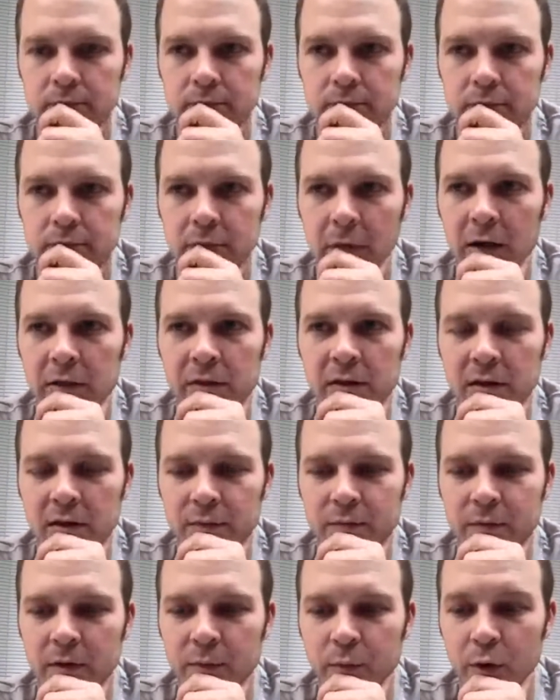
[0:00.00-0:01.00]
I think
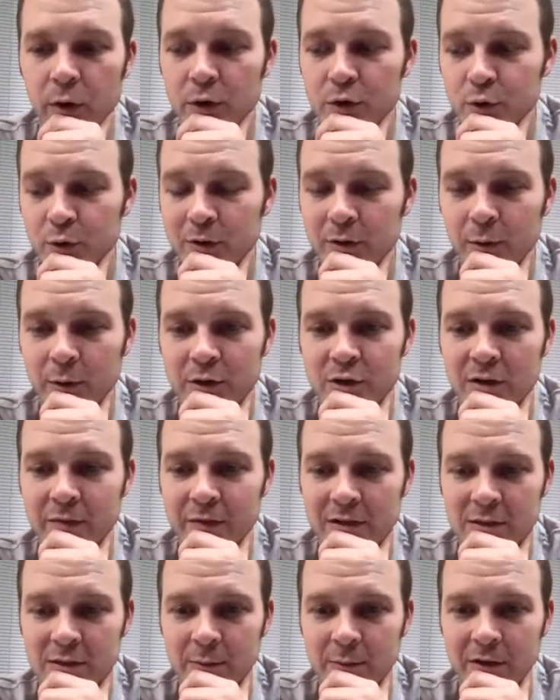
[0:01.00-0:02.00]
if we were
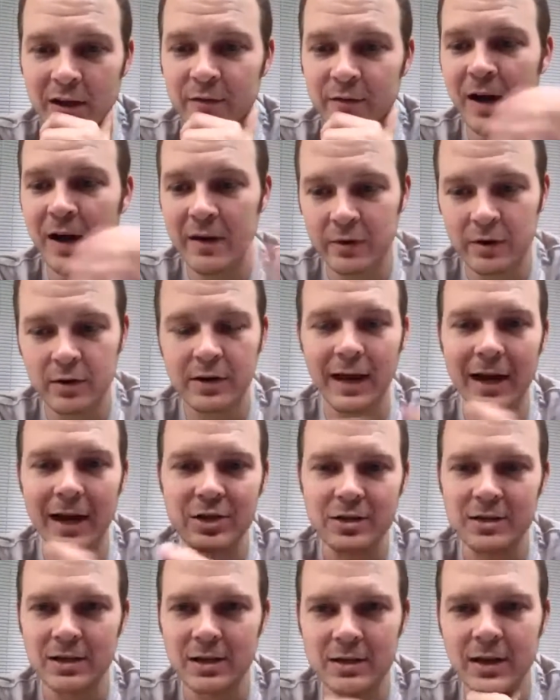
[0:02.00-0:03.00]
retrieving something like 500
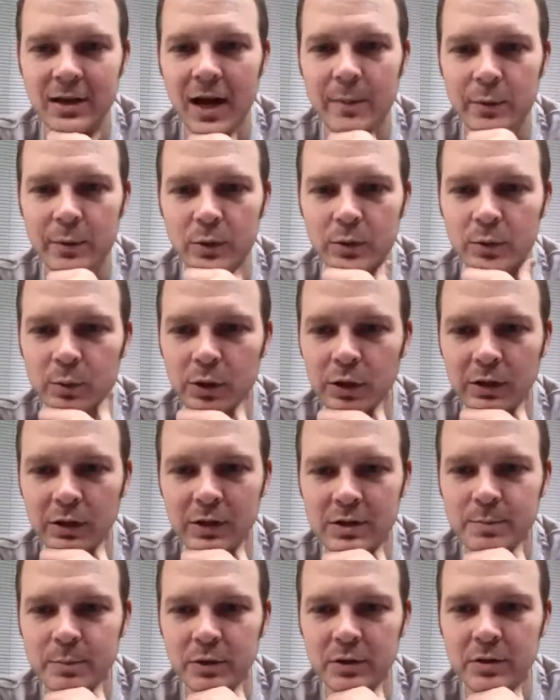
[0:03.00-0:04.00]
caches at a time, it would really
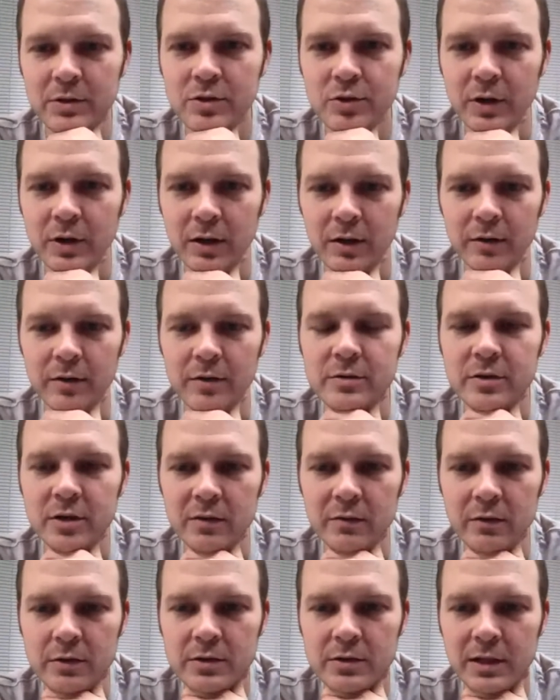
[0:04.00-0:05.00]
just put strain on their
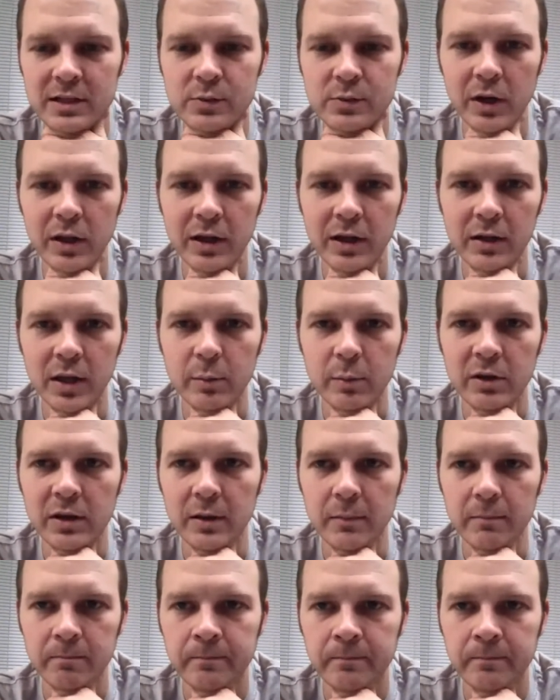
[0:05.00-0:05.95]
server. So that's why they limit them.